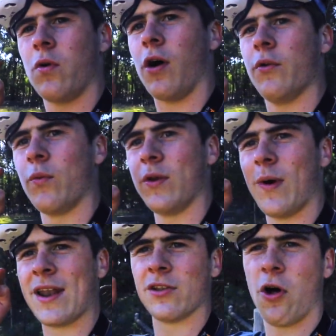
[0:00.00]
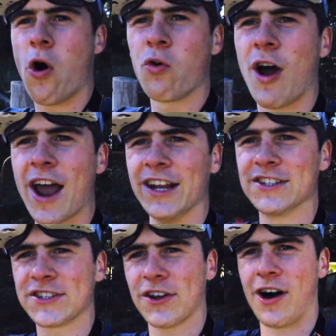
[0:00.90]
quad. We went long
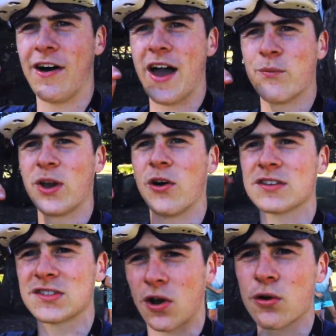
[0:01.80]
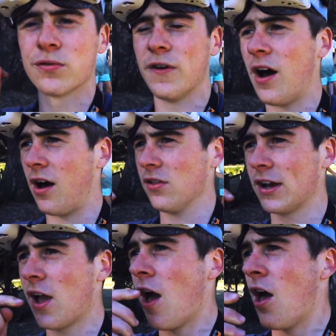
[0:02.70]
range style and we got so far.
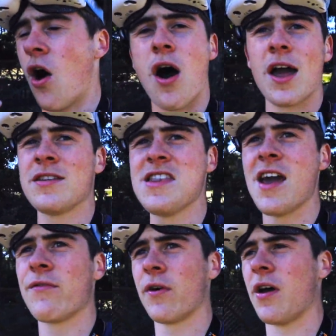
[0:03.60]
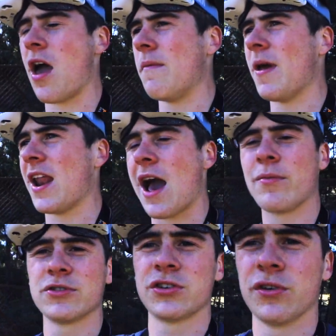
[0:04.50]
Like I never had been
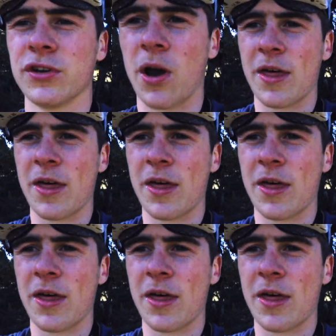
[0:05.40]
able to go